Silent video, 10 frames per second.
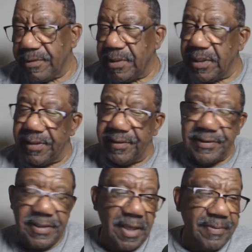
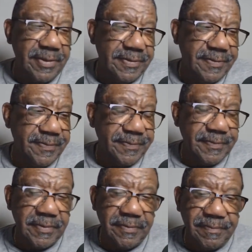Clarence Thomas,
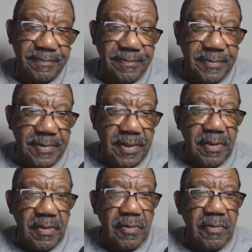
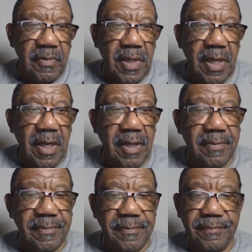who
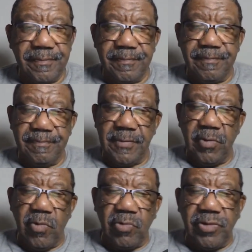
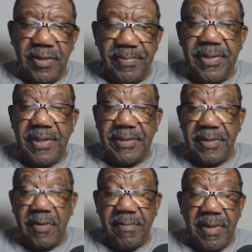wrote the
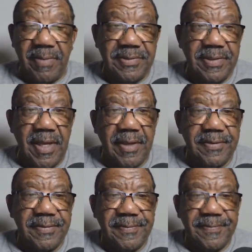opinion on bump
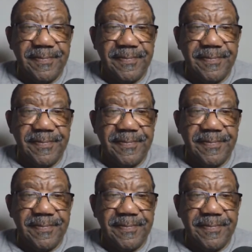stocks